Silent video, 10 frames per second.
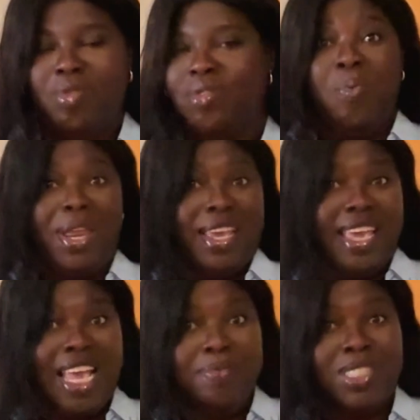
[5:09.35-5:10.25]
And when it
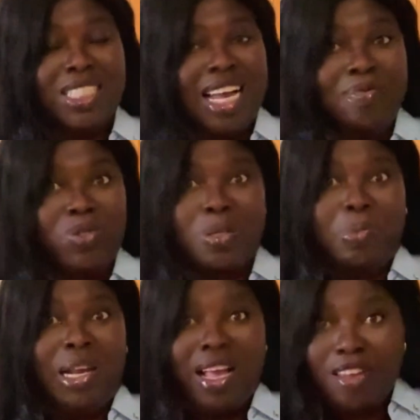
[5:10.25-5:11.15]
came to time to
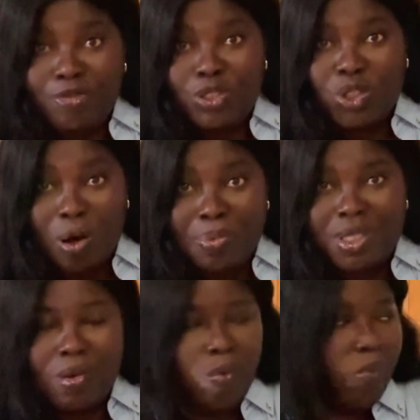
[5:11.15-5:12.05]
apply for
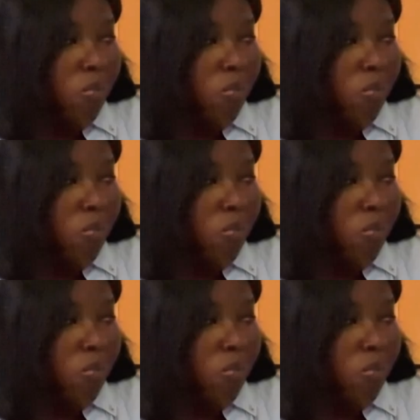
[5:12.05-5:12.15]
jobs,